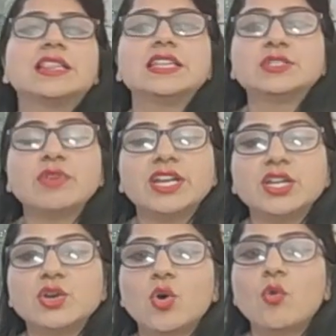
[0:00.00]
in this
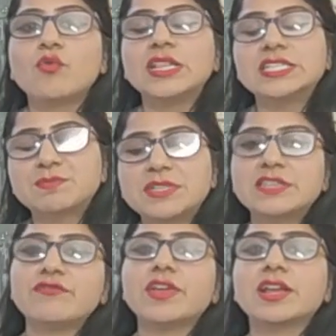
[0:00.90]
video we'll
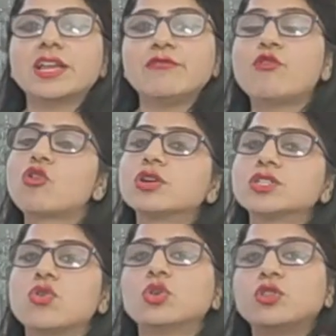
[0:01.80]
specifically
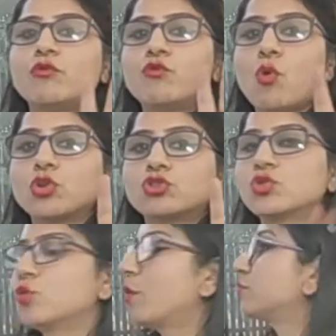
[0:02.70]
focus on the 4th
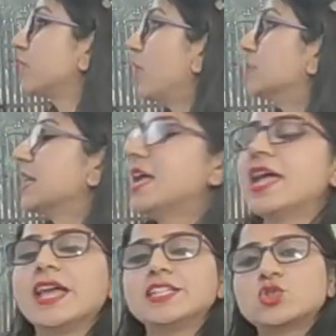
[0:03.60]
group of sounds.
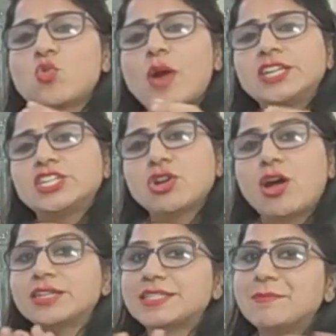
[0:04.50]
It's quite
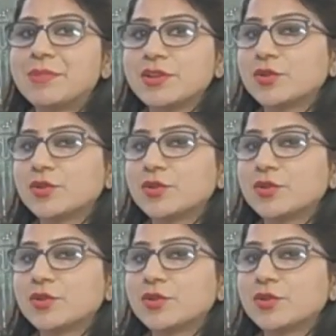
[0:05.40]
short, simple